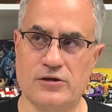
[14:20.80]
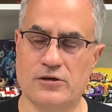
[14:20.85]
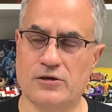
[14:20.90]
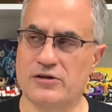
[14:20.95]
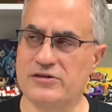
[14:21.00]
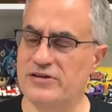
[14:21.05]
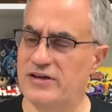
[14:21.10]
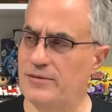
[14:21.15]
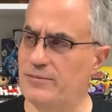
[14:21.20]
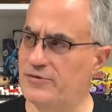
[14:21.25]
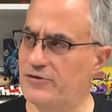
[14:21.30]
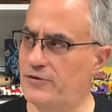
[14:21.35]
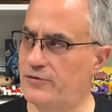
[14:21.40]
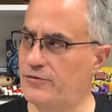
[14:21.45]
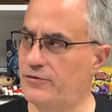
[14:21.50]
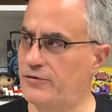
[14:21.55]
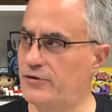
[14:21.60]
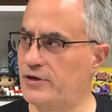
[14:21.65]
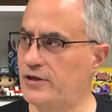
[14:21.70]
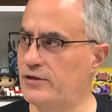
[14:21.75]
Is it episode
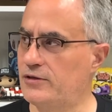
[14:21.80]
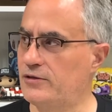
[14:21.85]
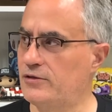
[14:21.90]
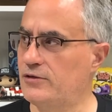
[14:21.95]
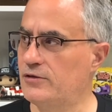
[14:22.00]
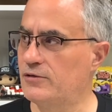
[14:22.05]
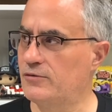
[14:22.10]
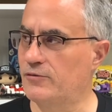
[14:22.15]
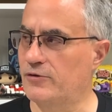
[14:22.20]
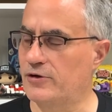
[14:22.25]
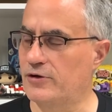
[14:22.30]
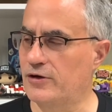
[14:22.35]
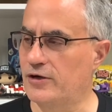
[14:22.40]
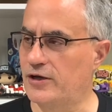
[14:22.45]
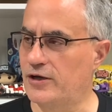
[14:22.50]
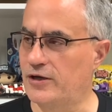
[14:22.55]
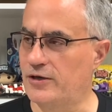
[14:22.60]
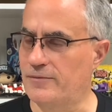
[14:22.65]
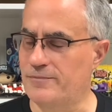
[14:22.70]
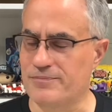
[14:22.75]
3
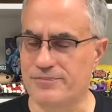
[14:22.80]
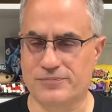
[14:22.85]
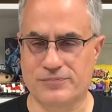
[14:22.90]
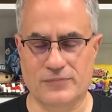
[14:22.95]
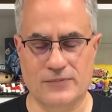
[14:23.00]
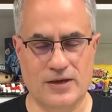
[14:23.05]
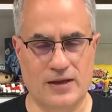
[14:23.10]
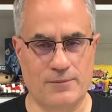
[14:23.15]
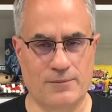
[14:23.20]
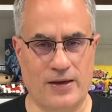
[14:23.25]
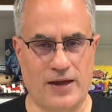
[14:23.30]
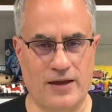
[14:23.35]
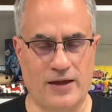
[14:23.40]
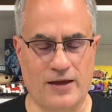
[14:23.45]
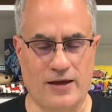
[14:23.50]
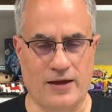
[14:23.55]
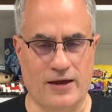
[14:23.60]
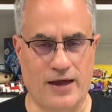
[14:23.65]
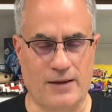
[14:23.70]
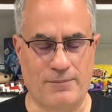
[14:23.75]
where
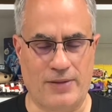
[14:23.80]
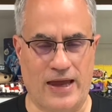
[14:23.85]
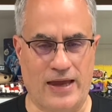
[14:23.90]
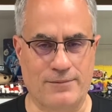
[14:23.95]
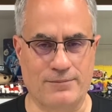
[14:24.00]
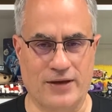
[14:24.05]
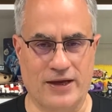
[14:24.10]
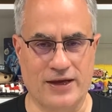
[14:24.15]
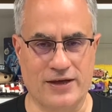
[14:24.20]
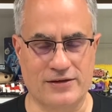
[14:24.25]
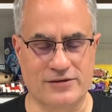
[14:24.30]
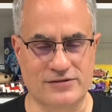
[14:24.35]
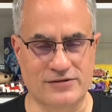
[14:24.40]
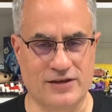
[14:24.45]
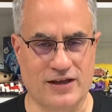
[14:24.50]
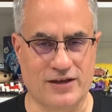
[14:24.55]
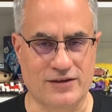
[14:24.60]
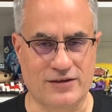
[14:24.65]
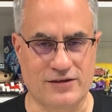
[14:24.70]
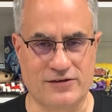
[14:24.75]
Padme is
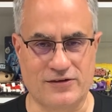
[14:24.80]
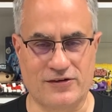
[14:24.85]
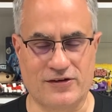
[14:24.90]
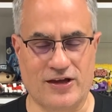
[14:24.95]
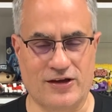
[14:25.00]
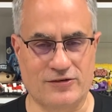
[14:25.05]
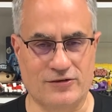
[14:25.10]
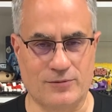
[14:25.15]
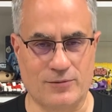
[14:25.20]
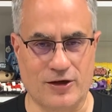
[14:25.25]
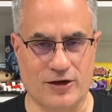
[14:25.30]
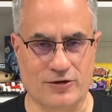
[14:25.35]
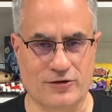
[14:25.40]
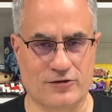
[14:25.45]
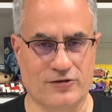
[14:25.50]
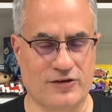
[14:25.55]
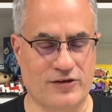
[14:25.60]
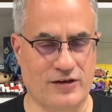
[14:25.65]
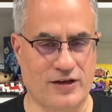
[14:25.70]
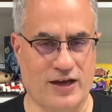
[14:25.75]
like, "This is how
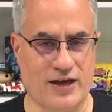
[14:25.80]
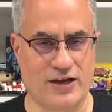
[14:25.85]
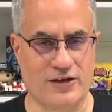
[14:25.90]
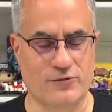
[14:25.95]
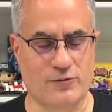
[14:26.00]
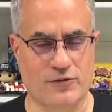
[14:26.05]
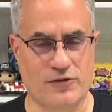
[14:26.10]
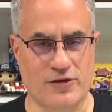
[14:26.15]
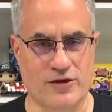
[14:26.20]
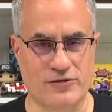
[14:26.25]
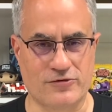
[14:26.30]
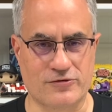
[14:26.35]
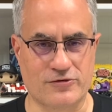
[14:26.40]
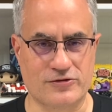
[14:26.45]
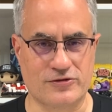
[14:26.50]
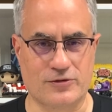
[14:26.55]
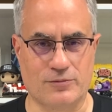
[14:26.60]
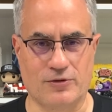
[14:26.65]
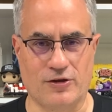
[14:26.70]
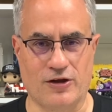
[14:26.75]
democracy dies, with
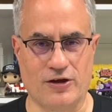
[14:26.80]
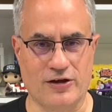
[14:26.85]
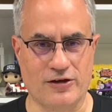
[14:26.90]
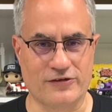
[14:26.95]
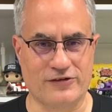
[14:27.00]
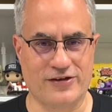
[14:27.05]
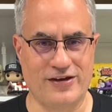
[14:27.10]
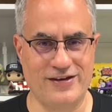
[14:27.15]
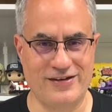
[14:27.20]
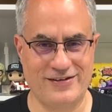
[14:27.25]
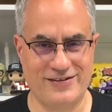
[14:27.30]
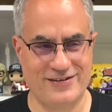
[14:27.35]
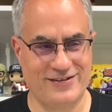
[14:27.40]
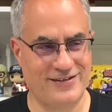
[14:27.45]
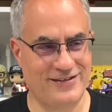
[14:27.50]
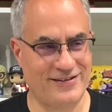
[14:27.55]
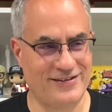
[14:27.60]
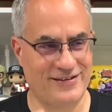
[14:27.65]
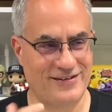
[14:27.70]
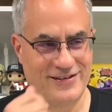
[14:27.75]
thunderous applause."
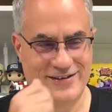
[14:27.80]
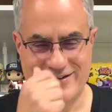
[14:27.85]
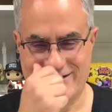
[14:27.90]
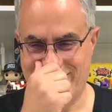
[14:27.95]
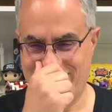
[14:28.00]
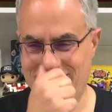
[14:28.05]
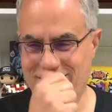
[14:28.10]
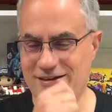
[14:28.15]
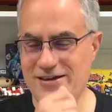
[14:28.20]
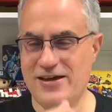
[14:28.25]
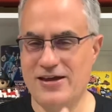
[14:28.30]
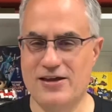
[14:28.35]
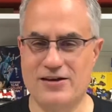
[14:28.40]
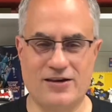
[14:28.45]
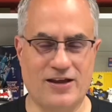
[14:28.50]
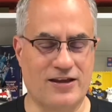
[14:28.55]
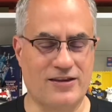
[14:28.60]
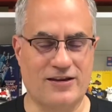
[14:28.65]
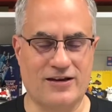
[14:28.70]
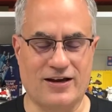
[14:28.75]

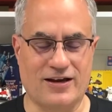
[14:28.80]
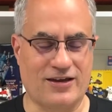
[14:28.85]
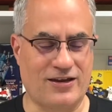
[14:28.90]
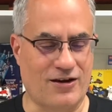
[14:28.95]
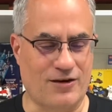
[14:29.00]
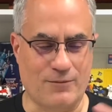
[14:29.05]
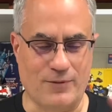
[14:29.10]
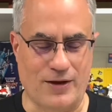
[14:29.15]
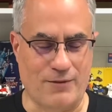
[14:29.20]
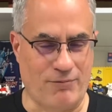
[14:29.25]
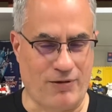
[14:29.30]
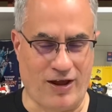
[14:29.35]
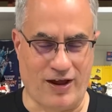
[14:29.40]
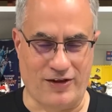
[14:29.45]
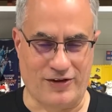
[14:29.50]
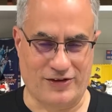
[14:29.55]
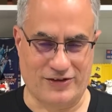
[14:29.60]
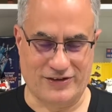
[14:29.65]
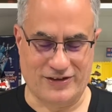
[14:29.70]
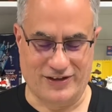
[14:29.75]
Not that I care about
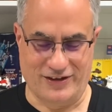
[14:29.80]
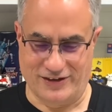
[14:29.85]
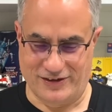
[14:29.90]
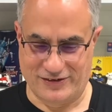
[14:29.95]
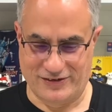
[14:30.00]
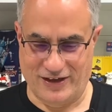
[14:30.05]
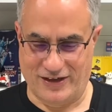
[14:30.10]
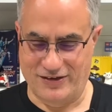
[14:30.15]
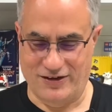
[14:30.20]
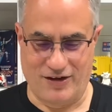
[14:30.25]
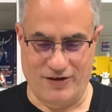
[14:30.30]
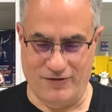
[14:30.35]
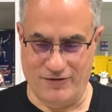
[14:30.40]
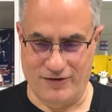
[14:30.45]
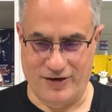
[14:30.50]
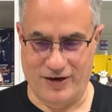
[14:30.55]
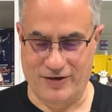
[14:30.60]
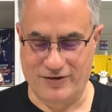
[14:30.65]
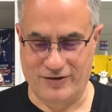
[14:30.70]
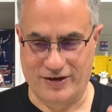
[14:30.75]
politics. I
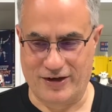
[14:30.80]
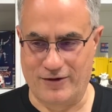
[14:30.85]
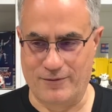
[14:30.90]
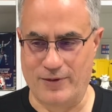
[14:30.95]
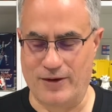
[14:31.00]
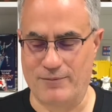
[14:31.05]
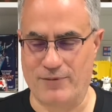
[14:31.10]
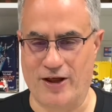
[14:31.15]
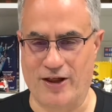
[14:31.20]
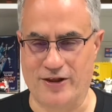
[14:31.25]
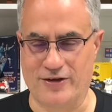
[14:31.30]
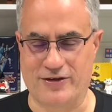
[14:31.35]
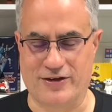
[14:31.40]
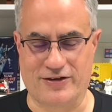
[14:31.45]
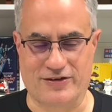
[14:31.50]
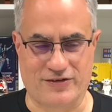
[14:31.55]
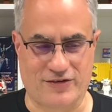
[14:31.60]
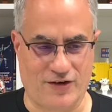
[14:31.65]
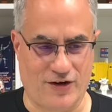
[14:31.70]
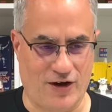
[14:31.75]
don't care about
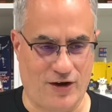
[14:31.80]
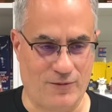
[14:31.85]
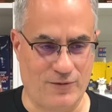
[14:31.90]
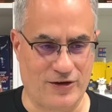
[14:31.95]
politics at all.